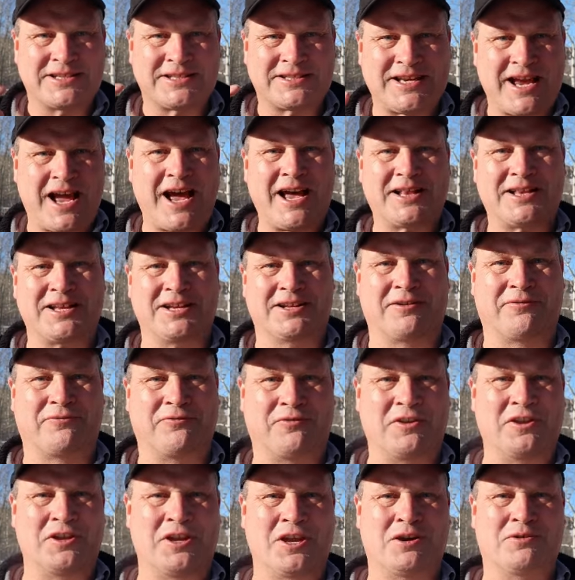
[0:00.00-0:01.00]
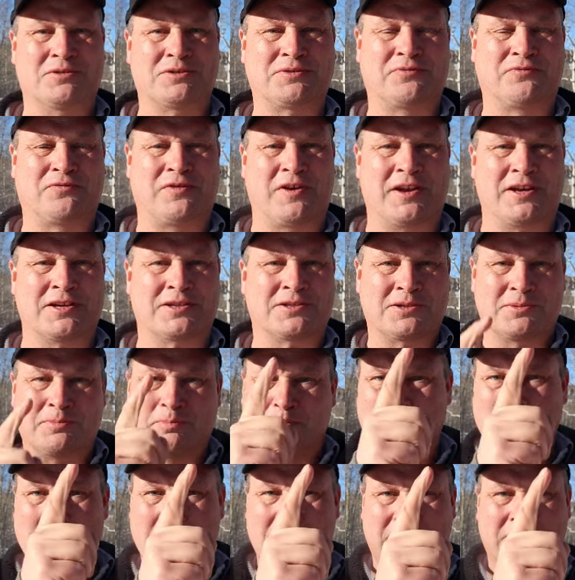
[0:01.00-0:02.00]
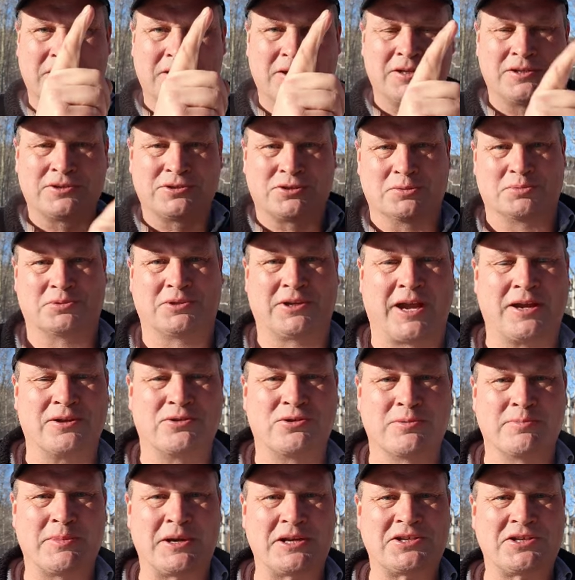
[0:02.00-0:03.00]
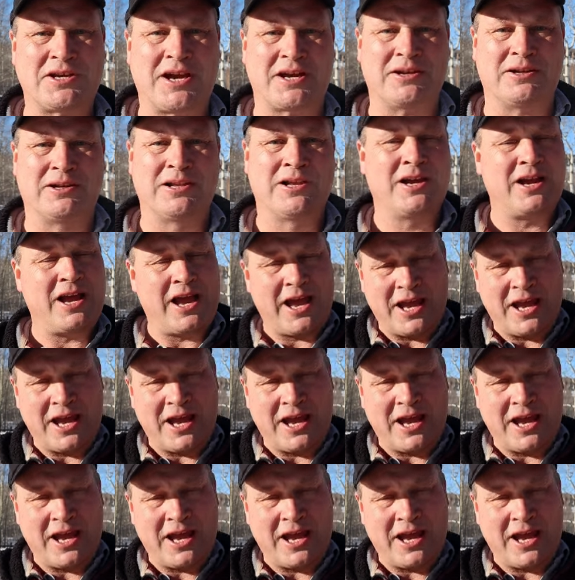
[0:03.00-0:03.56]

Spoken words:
Sad that the video is finished, but subscribe to my channel